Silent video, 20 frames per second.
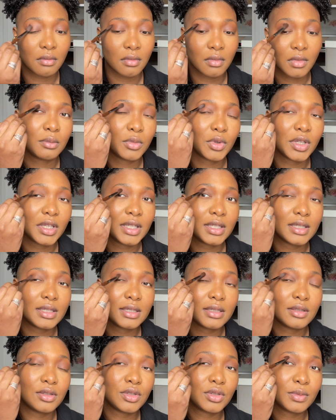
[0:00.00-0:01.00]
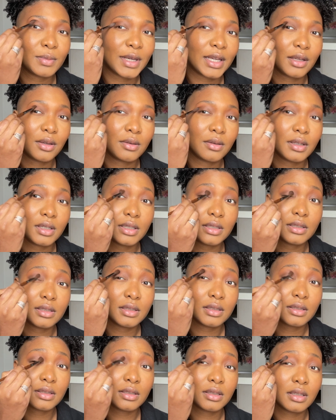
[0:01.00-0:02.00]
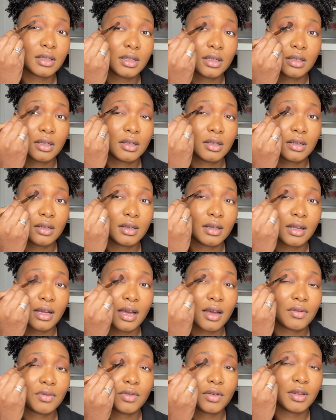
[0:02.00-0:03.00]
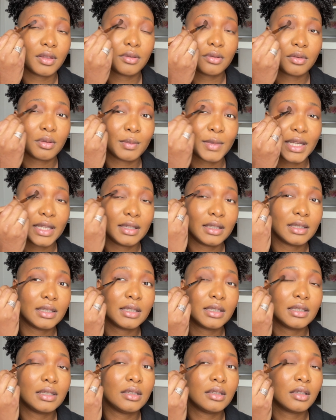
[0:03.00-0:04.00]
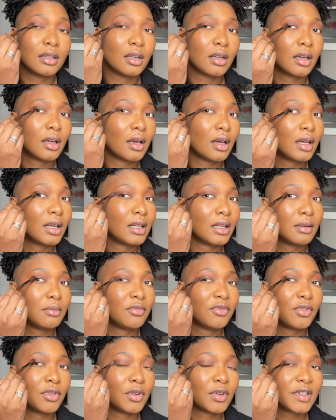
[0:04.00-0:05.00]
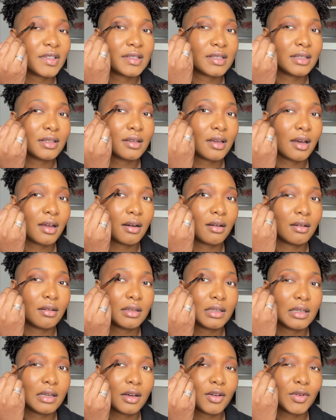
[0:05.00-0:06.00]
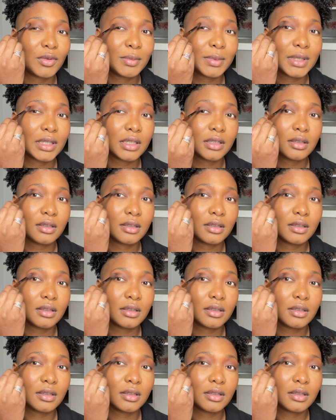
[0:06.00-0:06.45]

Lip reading: Bringing it into my crease, halfway through my lid, and then focusing that on the outer part.